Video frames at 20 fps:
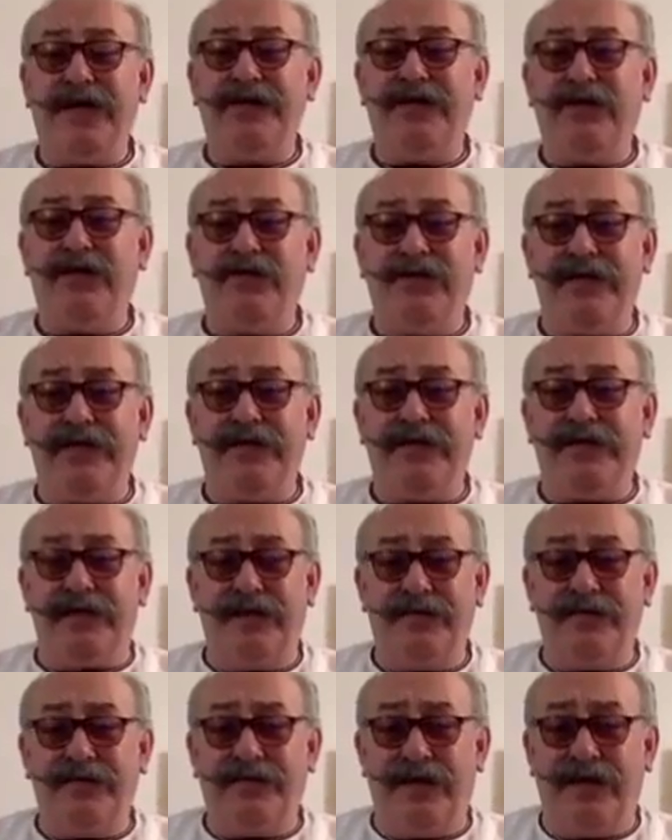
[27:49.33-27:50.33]
you read
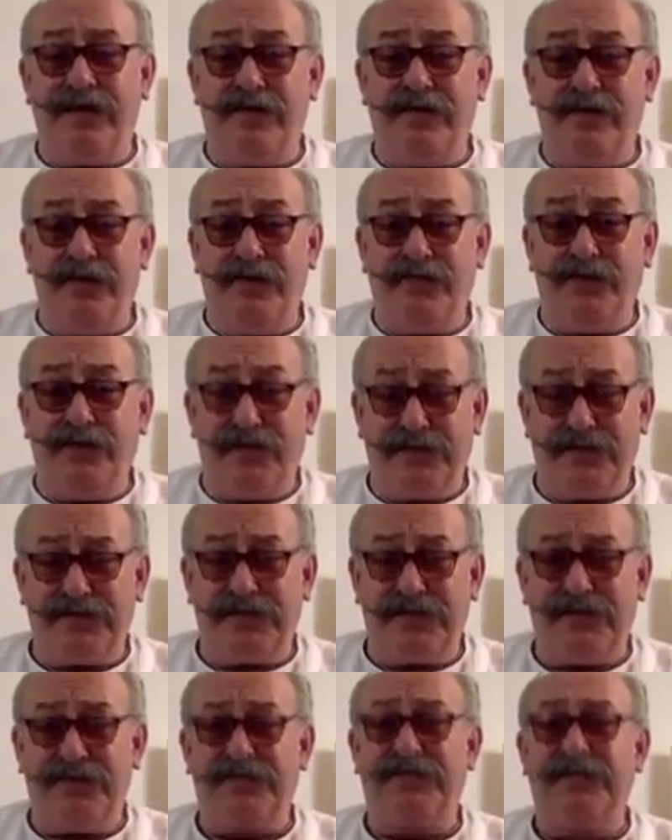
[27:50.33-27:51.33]

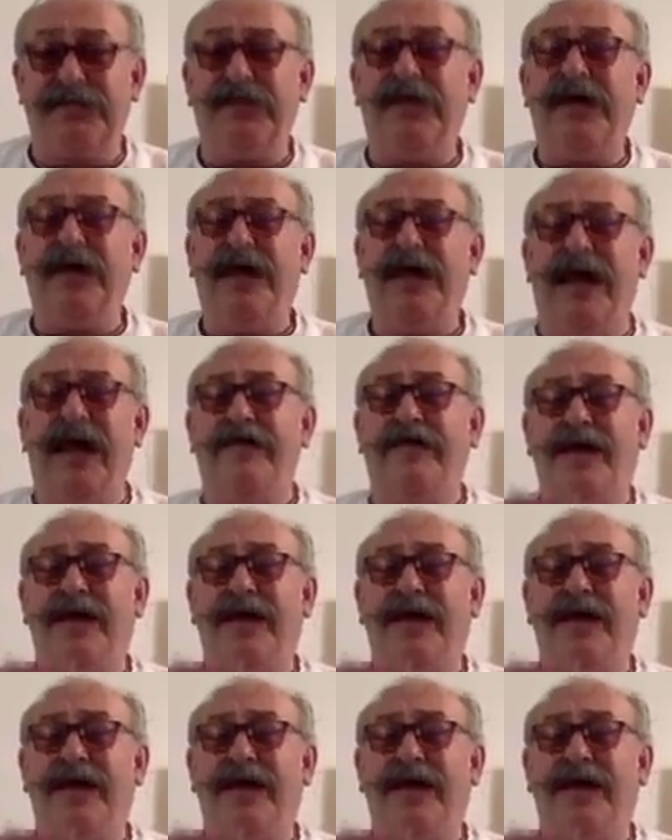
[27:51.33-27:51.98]
Herodotus and